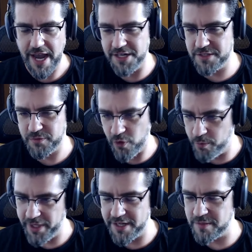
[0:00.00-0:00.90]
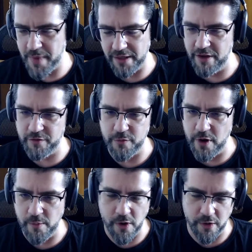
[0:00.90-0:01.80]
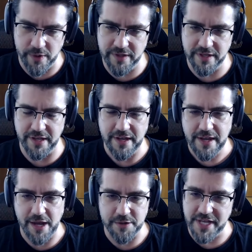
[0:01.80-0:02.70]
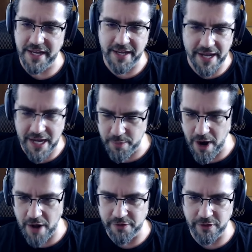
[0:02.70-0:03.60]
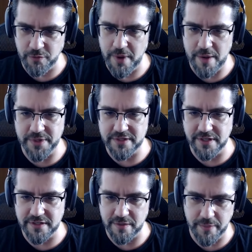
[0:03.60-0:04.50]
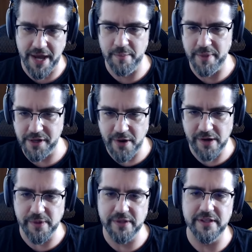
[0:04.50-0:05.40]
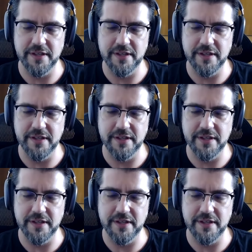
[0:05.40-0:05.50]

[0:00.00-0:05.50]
I just replaced my life more and more with it. I was taking any profits from my business and buying Bitcoin with it.